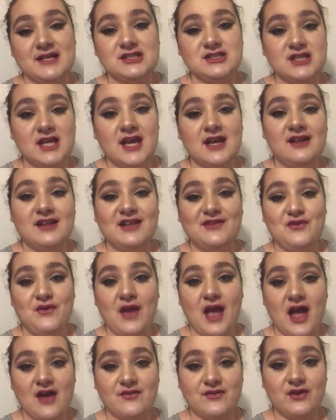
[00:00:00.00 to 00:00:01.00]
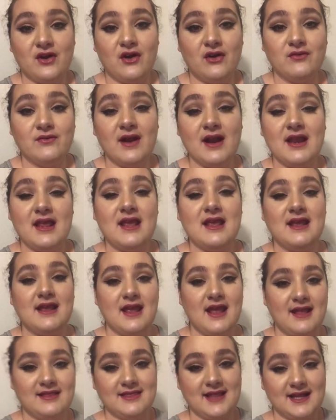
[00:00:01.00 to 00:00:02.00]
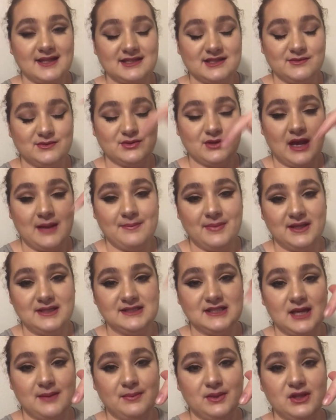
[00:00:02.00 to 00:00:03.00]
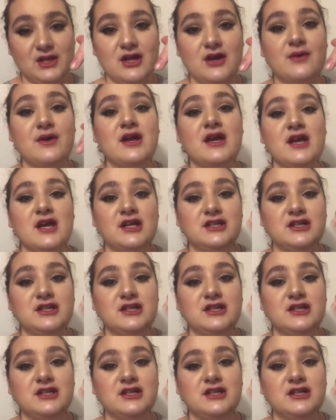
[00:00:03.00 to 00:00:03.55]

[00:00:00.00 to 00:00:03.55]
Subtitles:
my channel if you haven't already. Hit that subscribe button down below.